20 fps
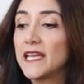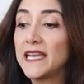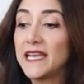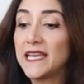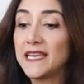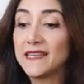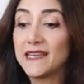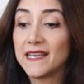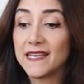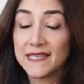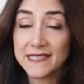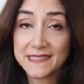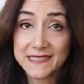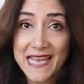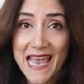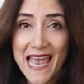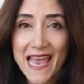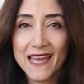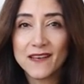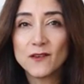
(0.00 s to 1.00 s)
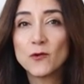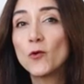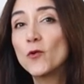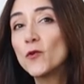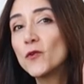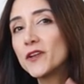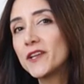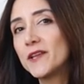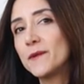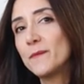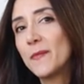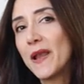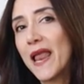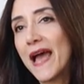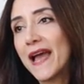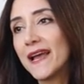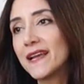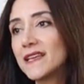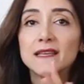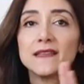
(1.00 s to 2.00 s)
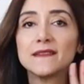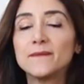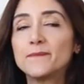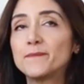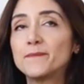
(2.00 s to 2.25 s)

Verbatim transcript: in a tan or in black.